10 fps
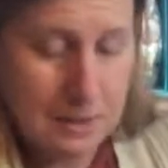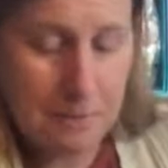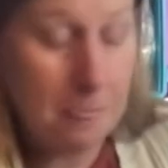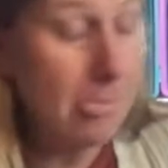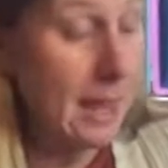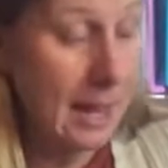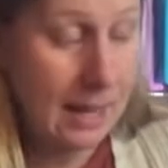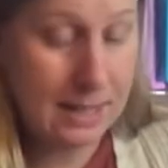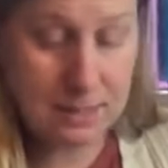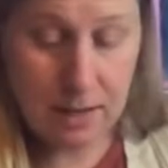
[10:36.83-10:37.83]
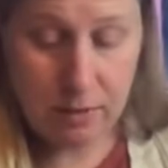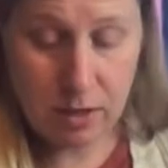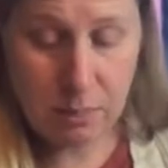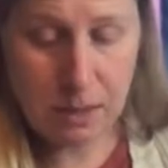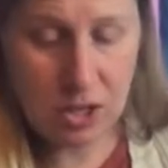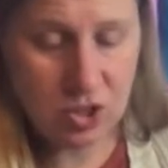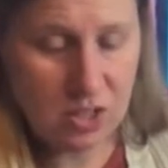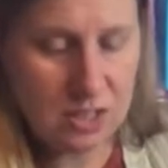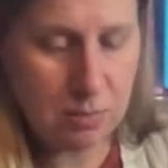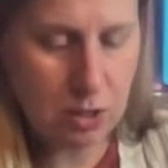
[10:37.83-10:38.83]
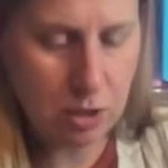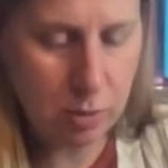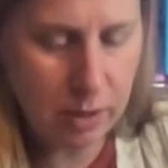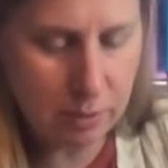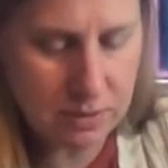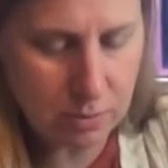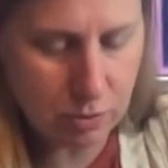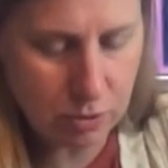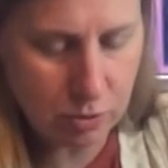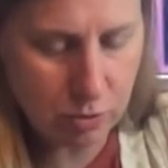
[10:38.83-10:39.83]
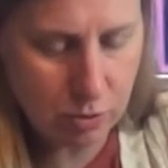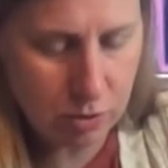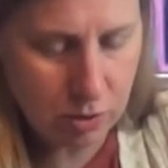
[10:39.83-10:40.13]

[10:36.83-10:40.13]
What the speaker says: It has to have a lot of patience. I'm going to go in with some glue,